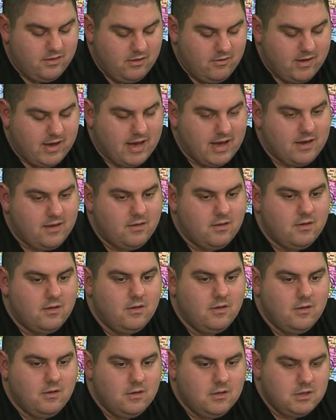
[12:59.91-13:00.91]
You had
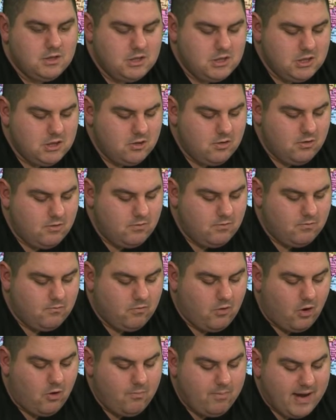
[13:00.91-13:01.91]
two
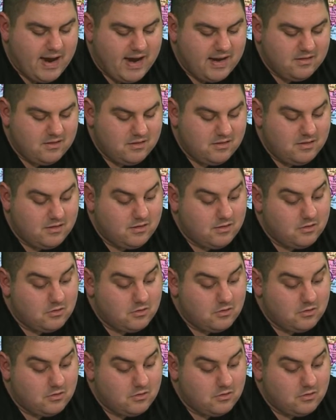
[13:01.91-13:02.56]
robots,